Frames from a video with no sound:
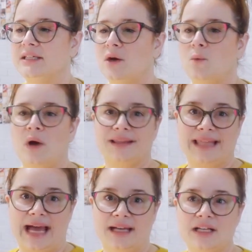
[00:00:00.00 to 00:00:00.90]
We don't
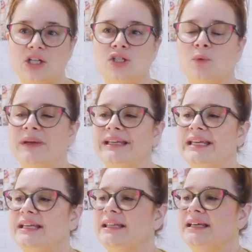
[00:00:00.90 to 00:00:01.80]
want that. So
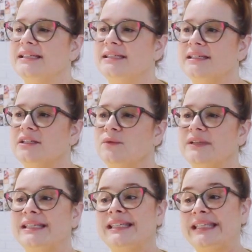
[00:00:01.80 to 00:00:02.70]
we need this
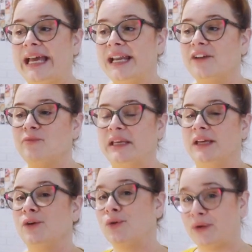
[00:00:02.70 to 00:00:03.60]
to, instead
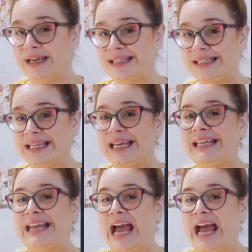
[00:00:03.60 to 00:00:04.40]
of being grids,